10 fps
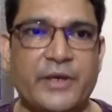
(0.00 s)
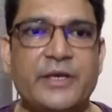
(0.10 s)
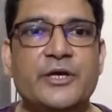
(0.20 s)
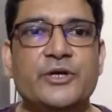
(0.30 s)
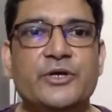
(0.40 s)

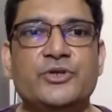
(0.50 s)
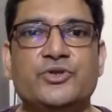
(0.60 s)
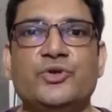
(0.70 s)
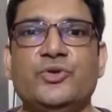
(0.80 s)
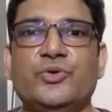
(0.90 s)
Okay,
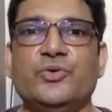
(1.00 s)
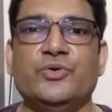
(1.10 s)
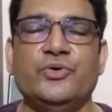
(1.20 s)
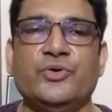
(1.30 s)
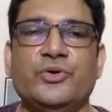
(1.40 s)
so
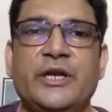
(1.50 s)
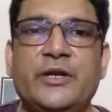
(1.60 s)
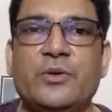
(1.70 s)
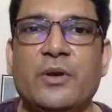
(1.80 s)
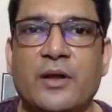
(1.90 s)
you
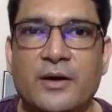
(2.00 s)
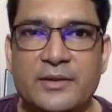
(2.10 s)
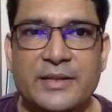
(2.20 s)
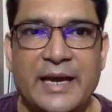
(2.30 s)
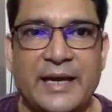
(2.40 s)
need to
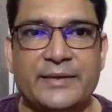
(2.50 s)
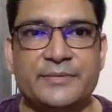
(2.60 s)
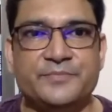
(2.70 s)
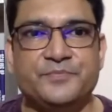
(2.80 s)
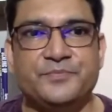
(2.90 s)
learn
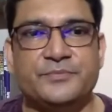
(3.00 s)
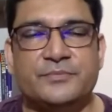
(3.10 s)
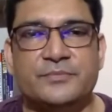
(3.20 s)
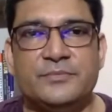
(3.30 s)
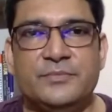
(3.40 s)
that.
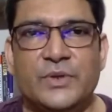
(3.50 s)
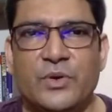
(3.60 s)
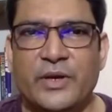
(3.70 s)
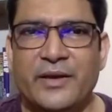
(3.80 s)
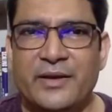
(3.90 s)

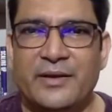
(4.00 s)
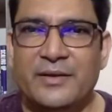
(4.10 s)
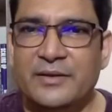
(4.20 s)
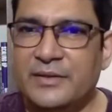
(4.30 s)
Okay, the